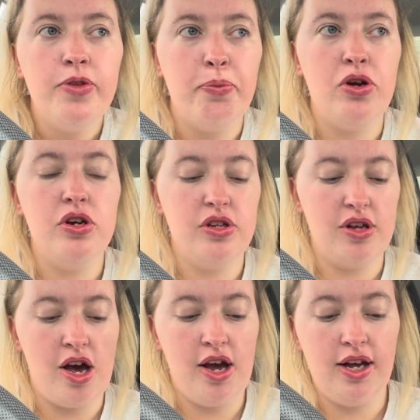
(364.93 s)
because
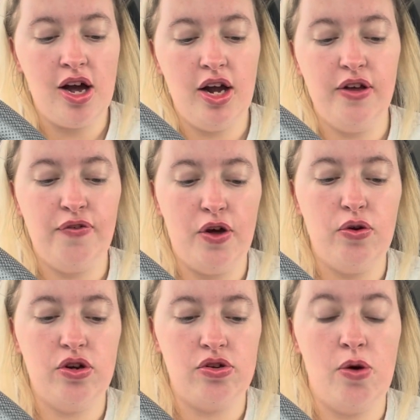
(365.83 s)
I kind of
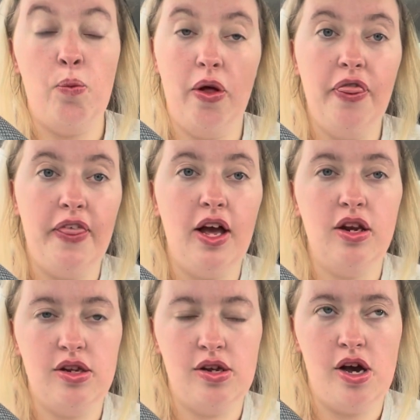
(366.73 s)
focus on one thing
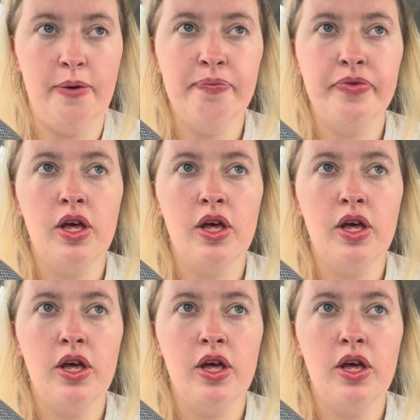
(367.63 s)
at a time,